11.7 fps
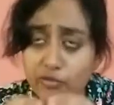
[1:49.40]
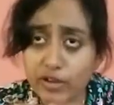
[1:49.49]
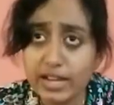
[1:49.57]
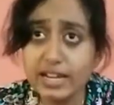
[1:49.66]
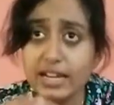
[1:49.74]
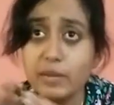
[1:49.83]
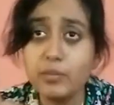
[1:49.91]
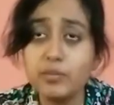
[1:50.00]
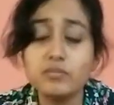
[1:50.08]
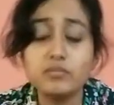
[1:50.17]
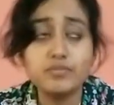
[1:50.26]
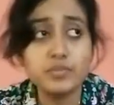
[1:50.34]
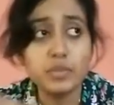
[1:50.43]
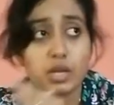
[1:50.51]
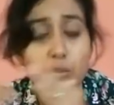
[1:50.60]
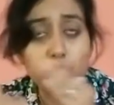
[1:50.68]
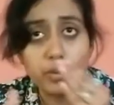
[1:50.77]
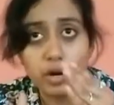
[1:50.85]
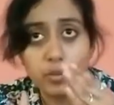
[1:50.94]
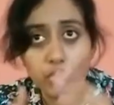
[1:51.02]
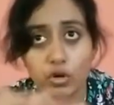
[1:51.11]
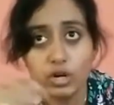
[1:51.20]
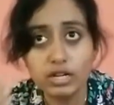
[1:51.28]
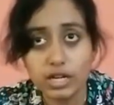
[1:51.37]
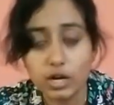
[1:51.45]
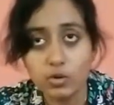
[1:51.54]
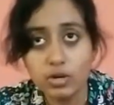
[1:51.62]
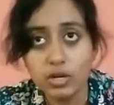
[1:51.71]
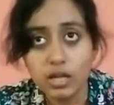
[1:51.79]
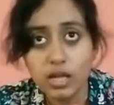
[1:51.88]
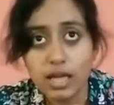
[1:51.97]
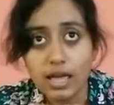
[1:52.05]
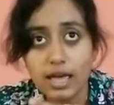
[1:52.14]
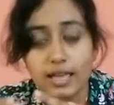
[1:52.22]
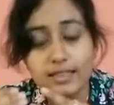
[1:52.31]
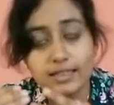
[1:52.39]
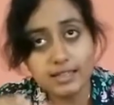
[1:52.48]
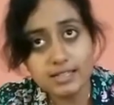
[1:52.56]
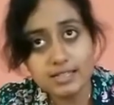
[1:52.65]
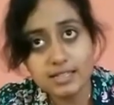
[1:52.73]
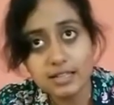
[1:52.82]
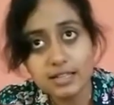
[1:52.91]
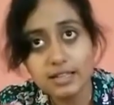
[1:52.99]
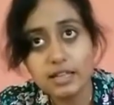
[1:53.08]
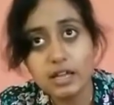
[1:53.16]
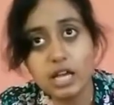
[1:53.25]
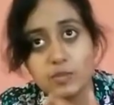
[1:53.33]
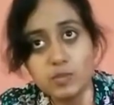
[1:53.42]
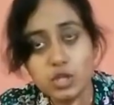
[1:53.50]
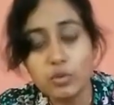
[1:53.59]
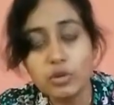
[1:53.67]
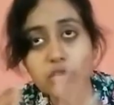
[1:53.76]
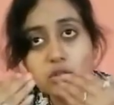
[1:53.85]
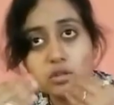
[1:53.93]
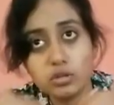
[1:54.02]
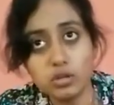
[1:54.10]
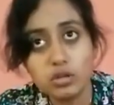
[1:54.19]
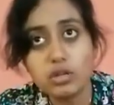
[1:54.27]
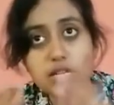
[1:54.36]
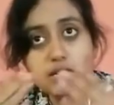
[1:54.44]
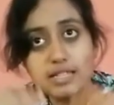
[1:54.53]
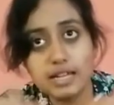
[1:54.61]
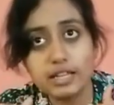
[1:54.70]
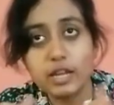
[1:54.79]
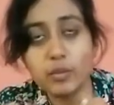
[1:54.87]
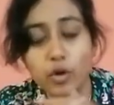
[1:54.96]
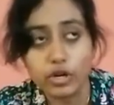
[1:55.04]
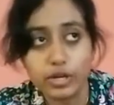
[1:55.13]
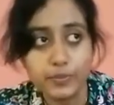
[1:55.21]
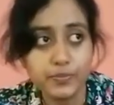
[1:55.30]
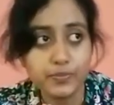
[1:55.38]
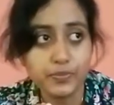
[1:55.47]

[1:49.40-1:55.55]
finally broken down, and thus they are absorbed inside their body.